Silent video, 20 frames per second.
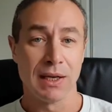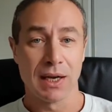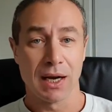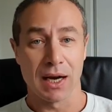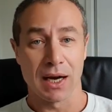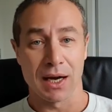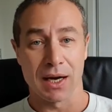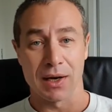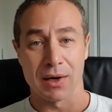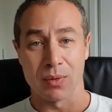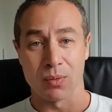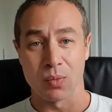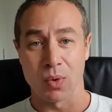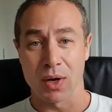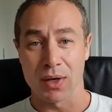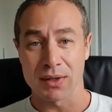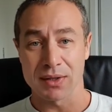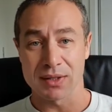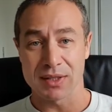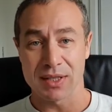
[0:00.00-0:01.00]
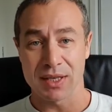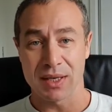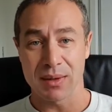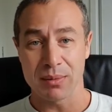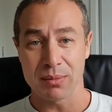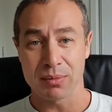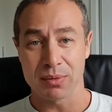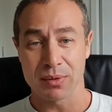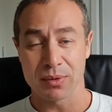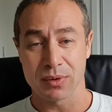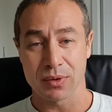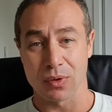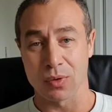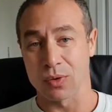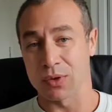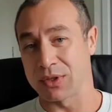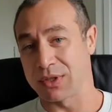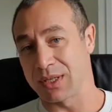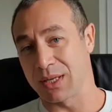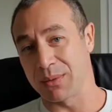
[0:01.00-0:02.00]
One tip,
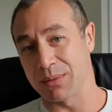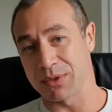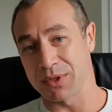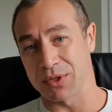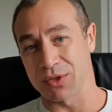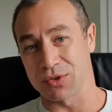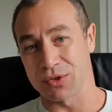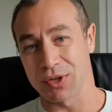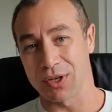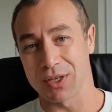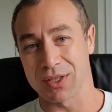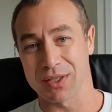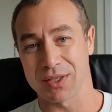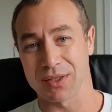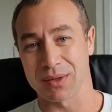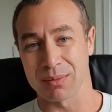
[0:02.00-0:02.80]
or tips and tricks,